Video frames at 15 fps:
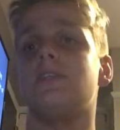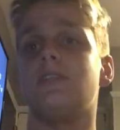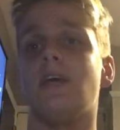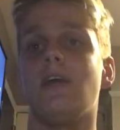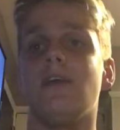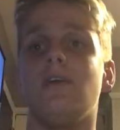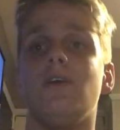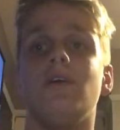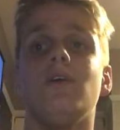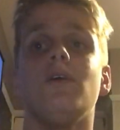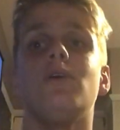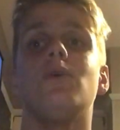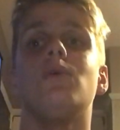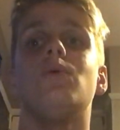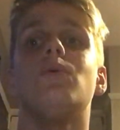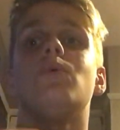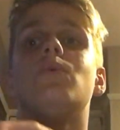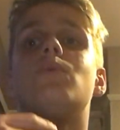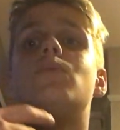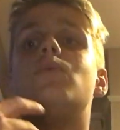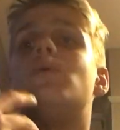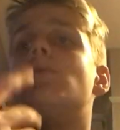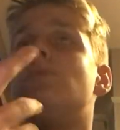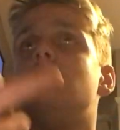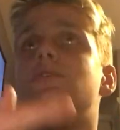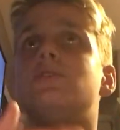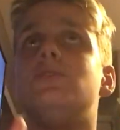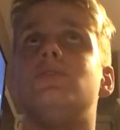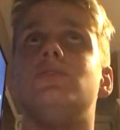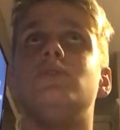today. What
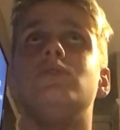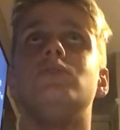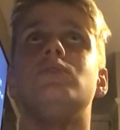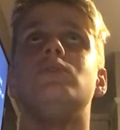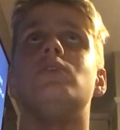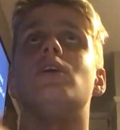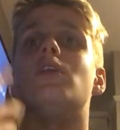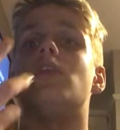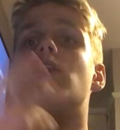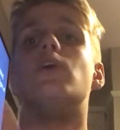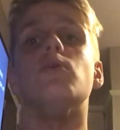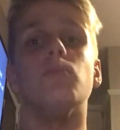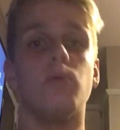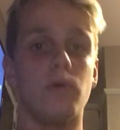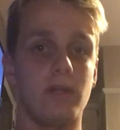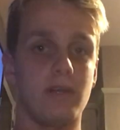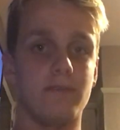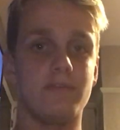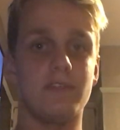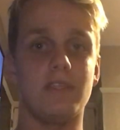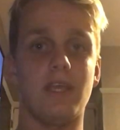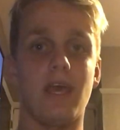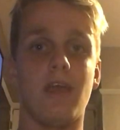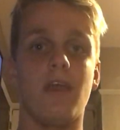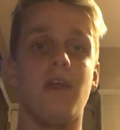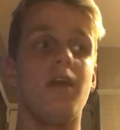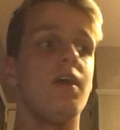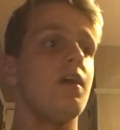was a low point of today?